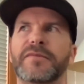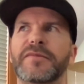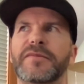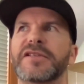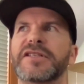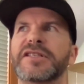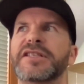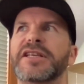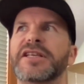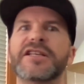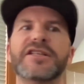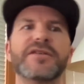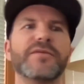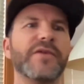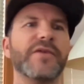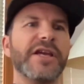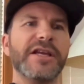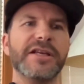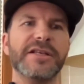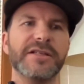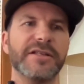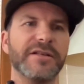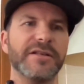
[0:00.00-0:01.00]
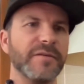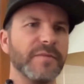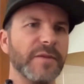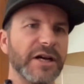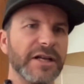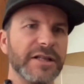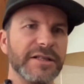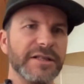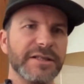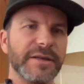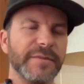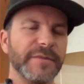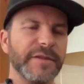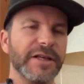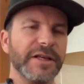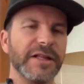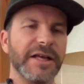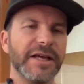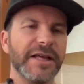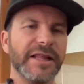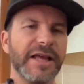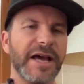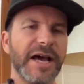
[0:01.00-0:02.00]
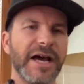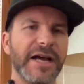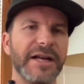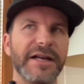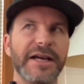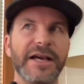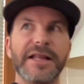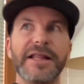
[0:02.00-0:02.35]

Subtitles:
6 weeks, 2 months, something like that.